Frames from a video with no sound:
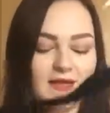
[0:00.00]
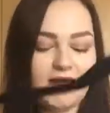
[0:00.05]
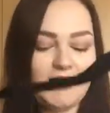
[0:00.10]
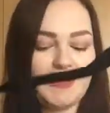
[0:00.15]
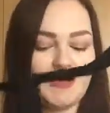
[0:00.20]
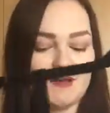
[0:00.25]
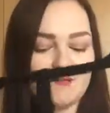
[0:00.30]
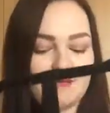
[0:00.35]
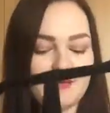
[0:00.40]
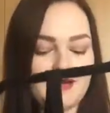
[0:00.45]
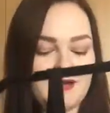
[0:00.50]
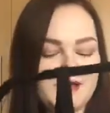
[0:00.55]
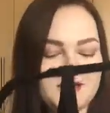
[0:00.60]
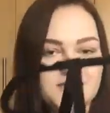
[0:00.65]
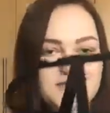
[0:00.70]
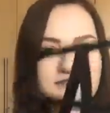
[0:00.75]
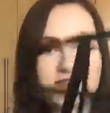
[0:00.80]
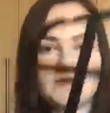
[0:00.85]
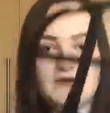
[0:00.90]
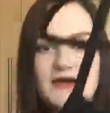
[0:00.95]
And I
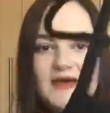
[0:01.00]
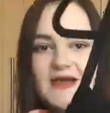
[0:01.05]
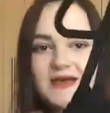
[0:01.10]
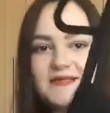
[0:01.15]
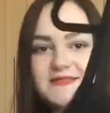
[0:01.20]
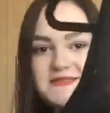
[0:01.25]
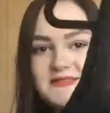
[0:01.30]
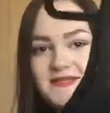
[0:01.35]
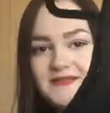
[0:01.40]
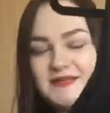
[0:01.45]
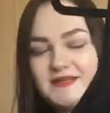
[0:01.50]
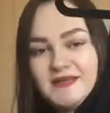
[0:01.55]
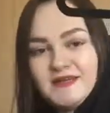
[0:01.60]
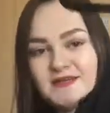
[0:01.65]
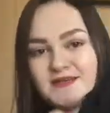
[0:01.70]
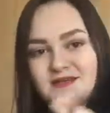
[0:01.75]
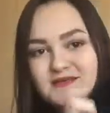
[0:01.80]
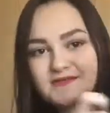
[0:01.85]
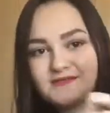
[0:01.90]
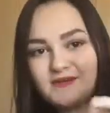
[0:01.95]
just thought I hadn't seen anything
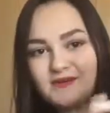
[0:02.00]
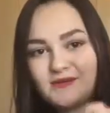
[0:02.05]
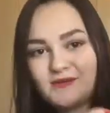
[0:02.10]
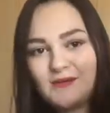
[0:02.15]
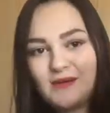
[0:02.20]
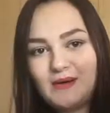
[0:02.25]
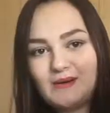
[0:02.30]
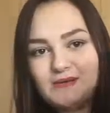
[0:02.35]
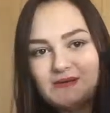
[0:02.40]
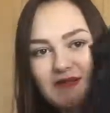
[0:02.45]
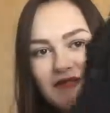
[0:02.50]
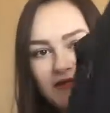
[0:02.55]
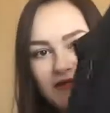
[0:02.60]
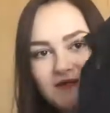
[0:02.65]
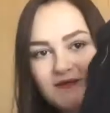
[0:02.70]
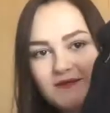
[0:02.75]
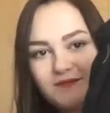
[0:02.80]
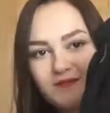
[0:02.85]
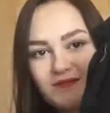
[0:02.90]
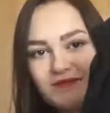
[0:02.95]
like it, so I thought I would get
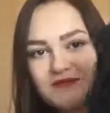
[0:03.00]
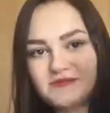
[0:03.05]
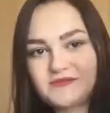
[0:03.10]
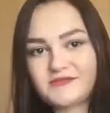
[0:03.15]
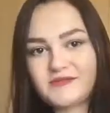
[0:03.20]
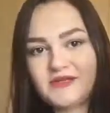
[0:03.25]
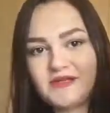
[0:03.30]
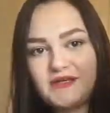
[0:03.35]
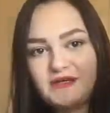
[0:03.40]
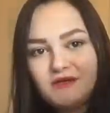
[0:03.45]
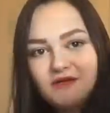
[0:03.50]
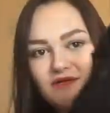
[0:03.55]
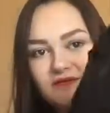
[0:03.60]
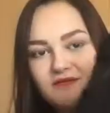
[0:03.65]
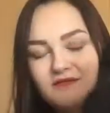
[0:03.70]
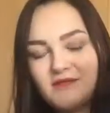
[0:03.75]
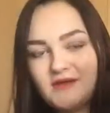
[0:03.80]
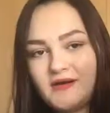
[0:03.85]
it because it's really cute,